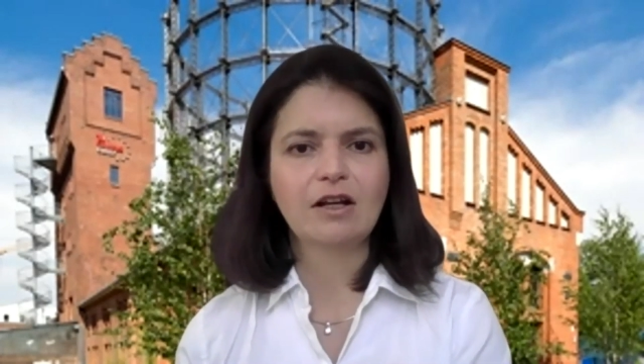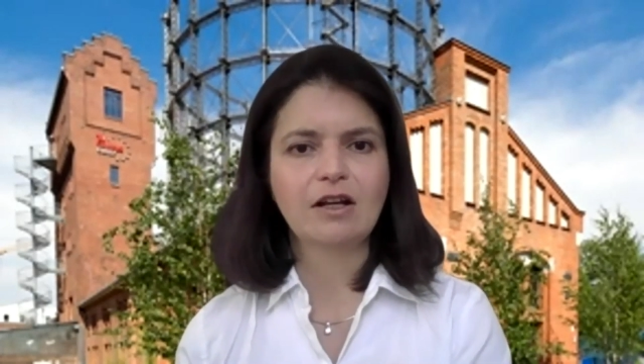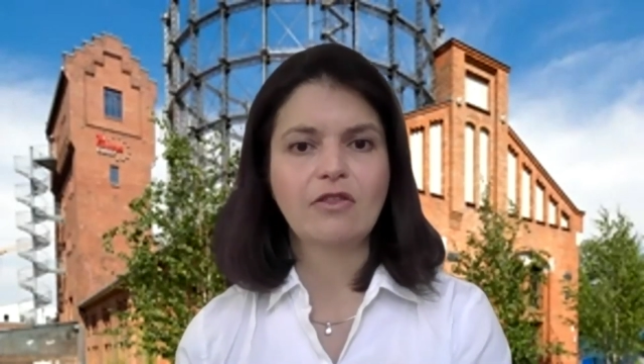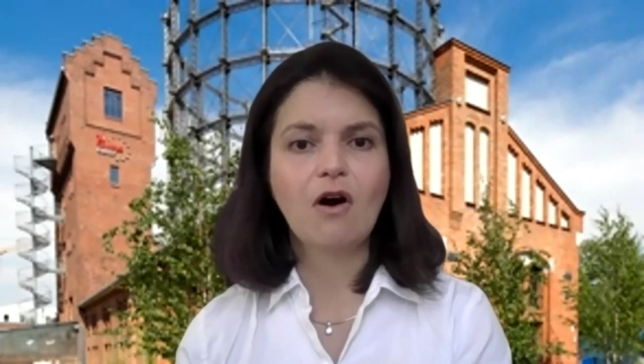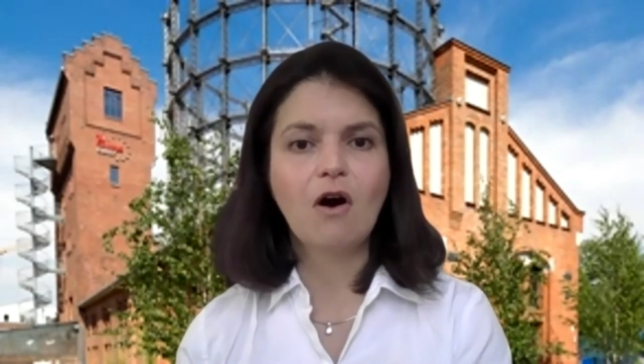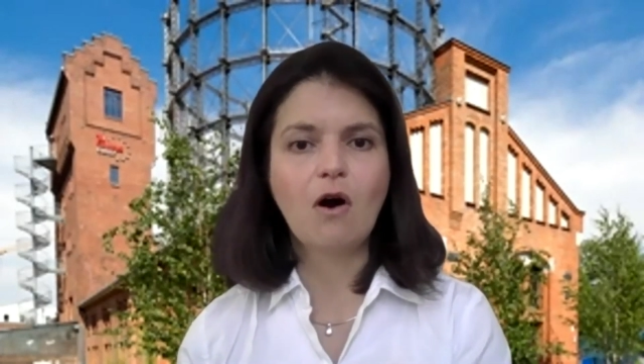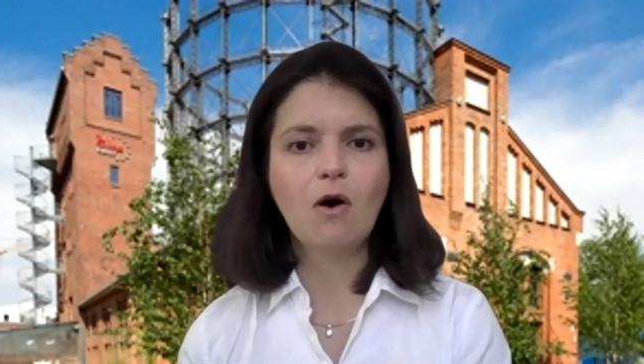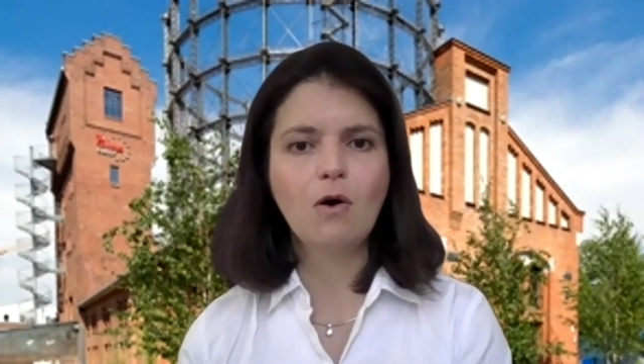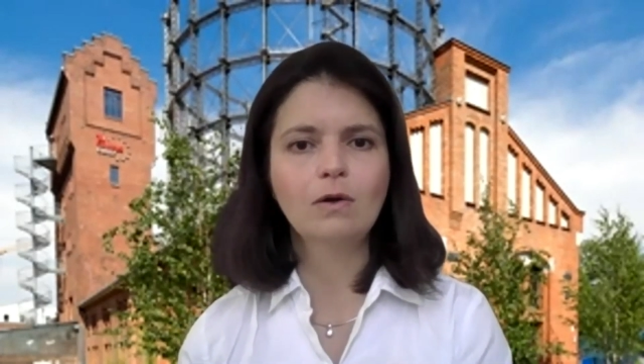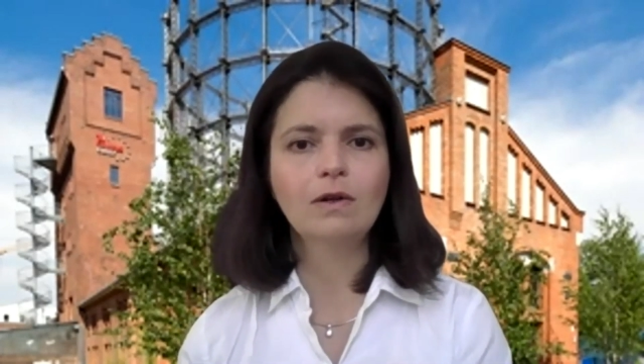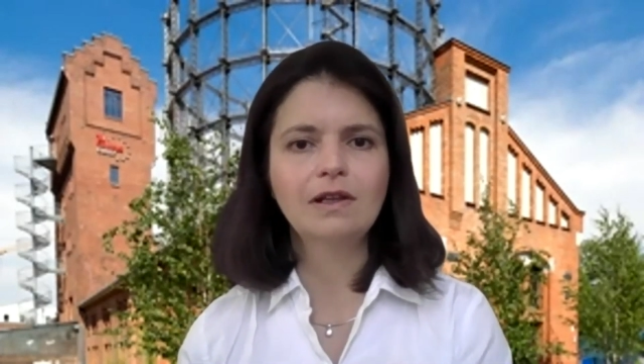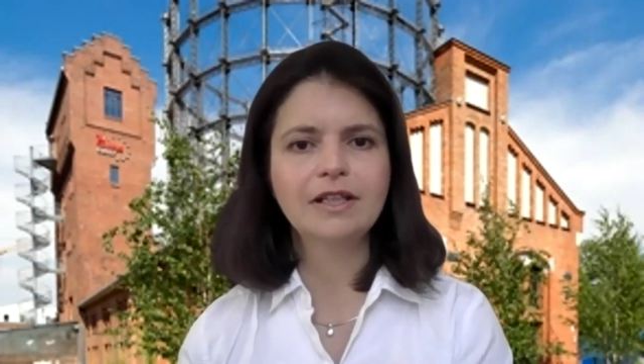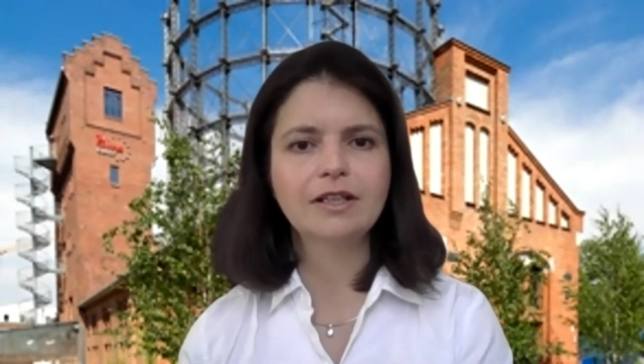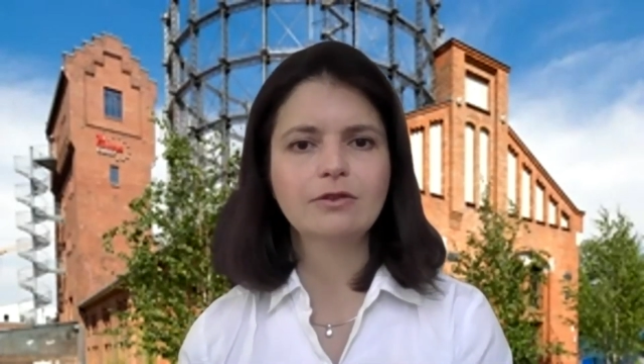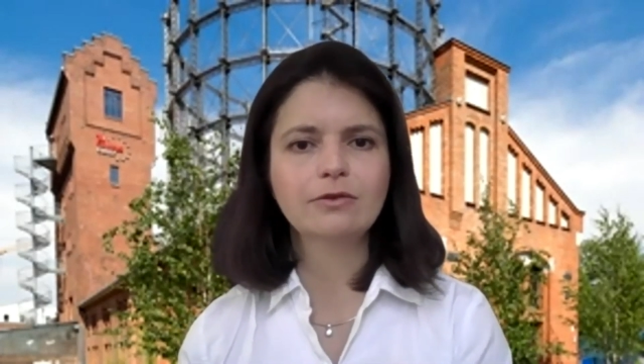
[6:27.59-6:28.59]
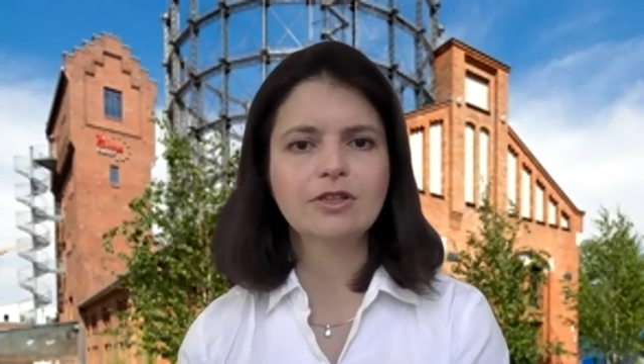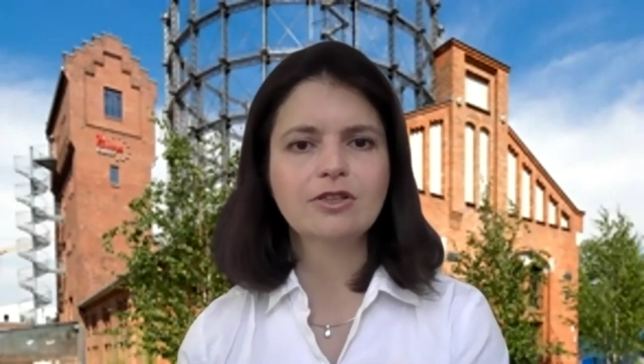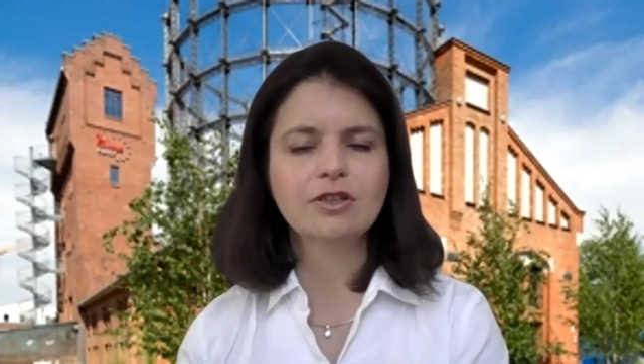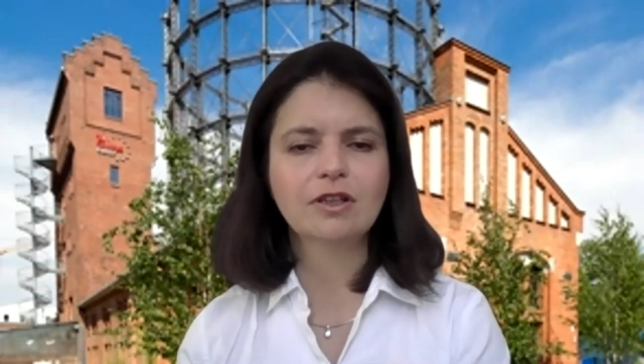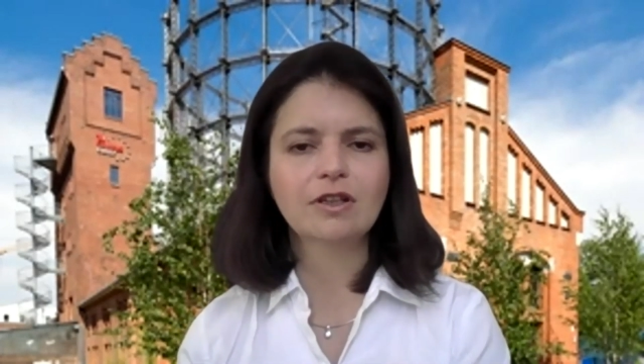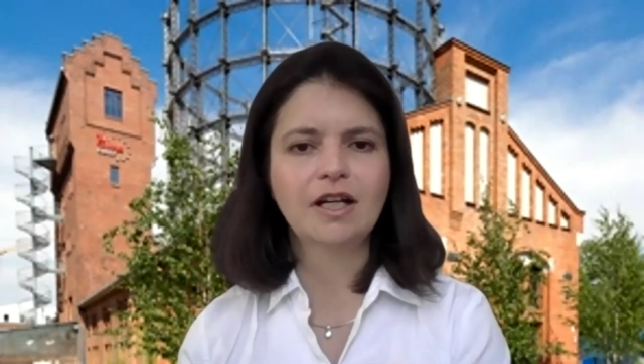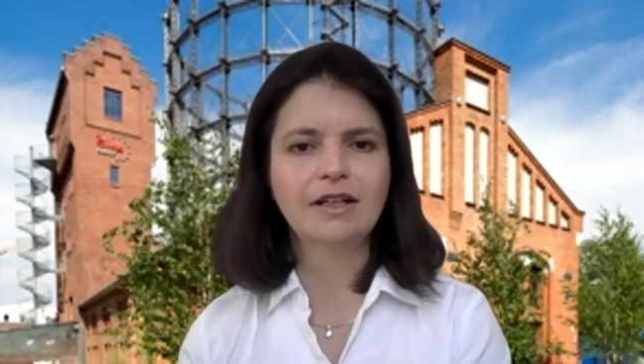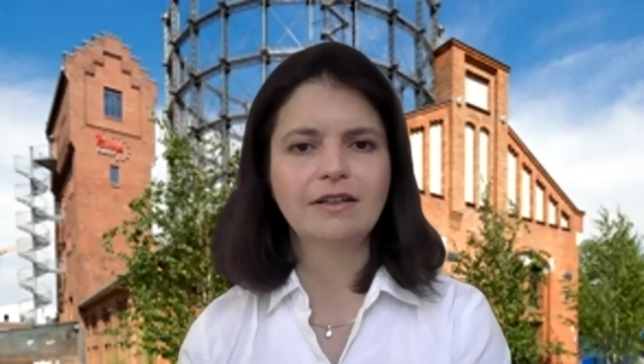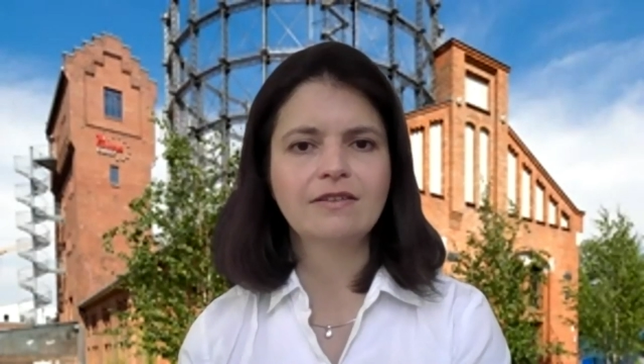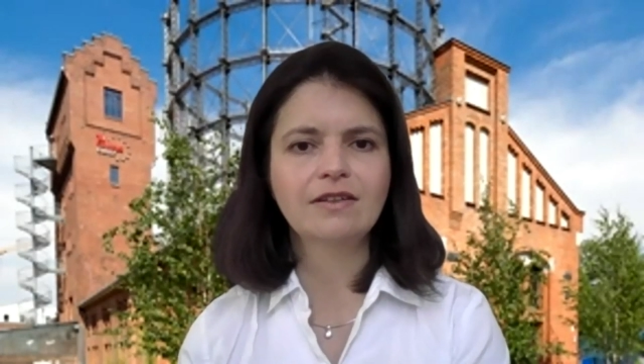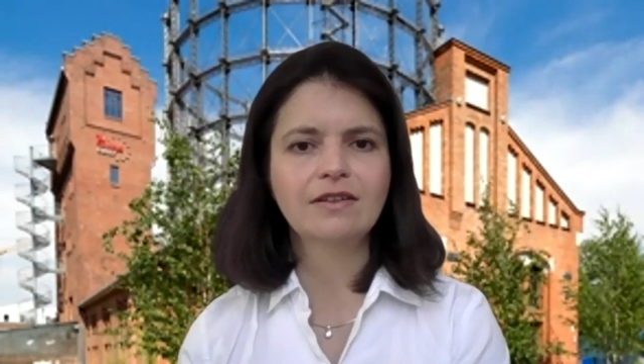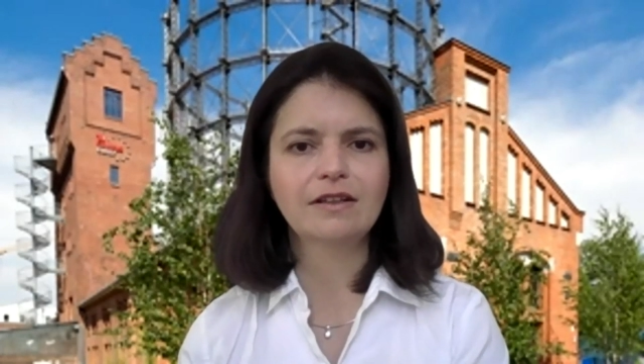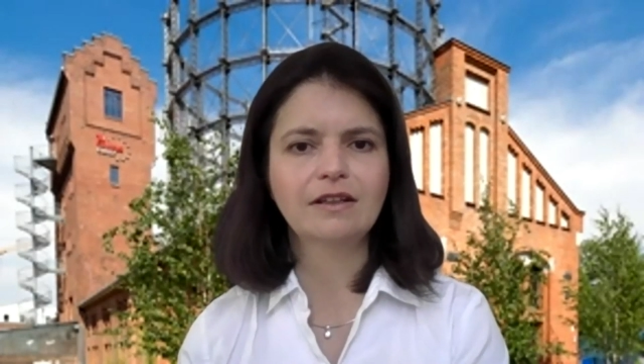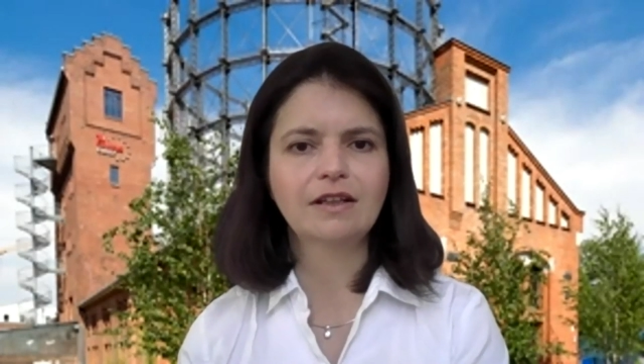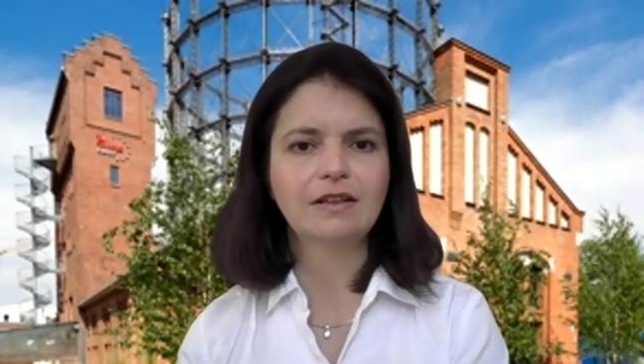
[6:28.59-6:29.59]
the whole literature
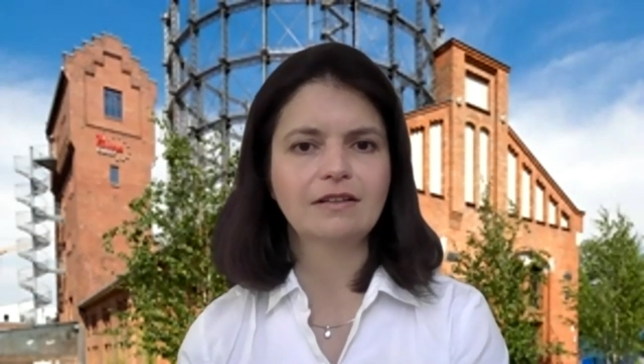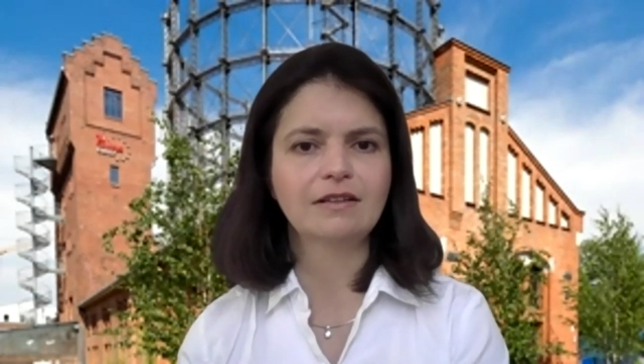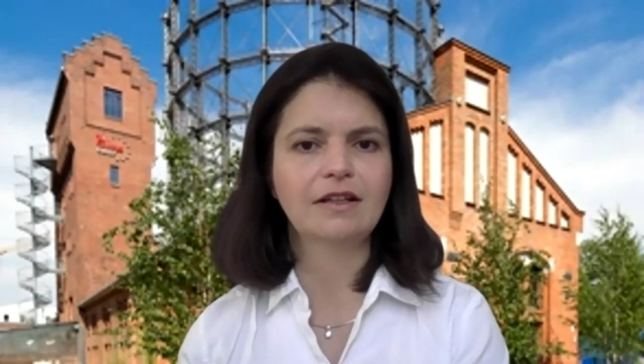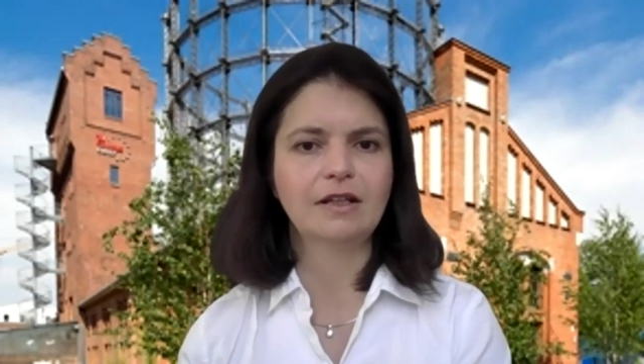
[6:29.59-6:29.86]
until